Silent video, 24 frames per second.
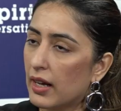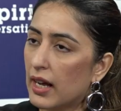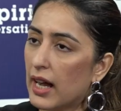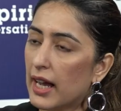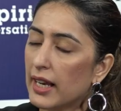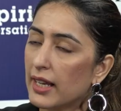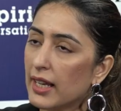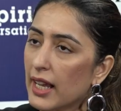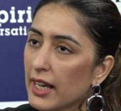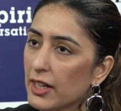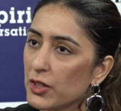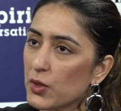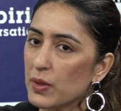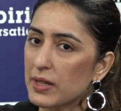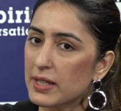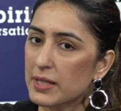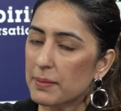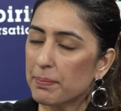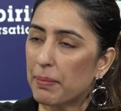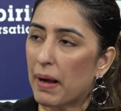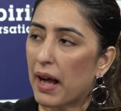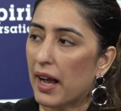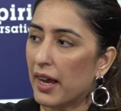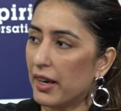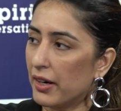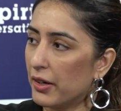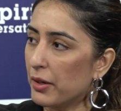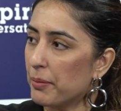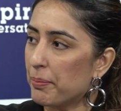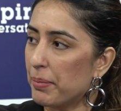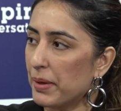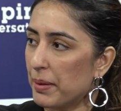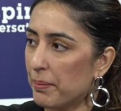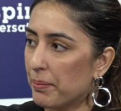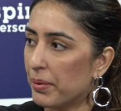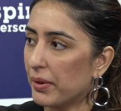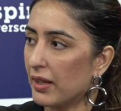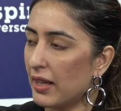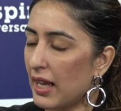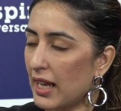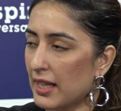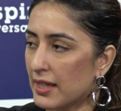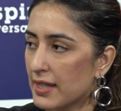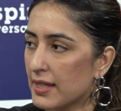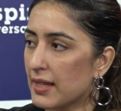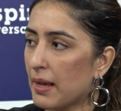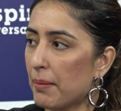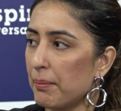I'd like to inspire people
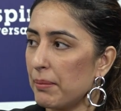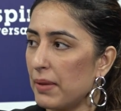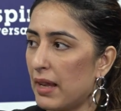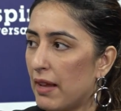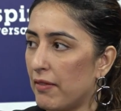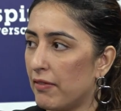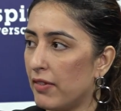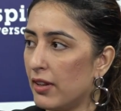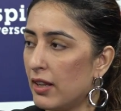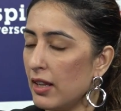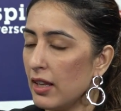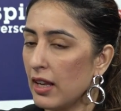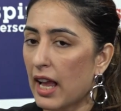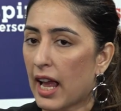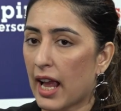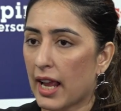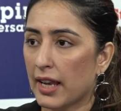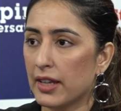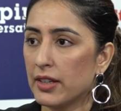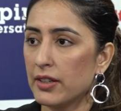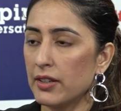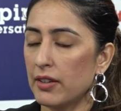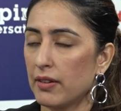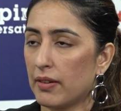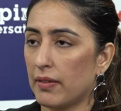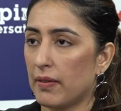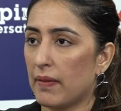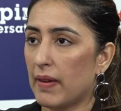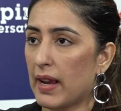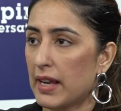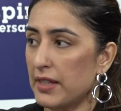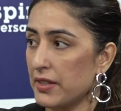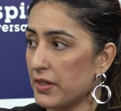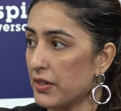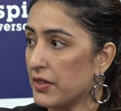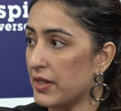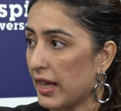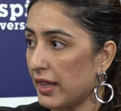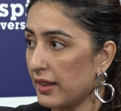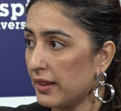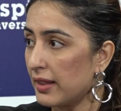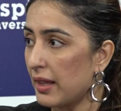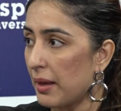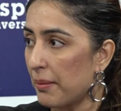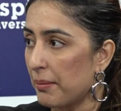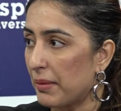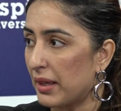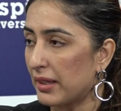at some level and
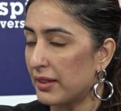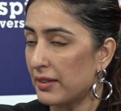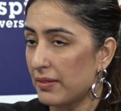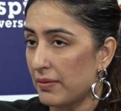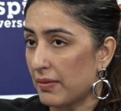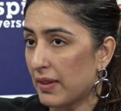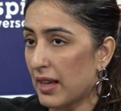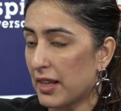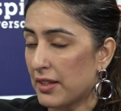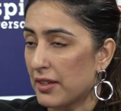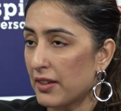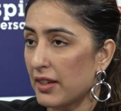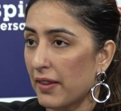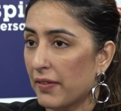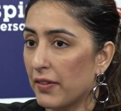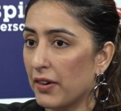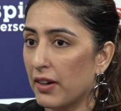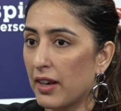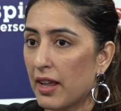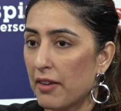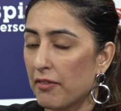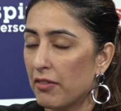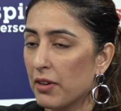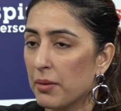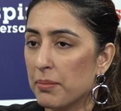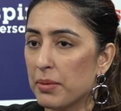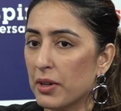entertain them at another level,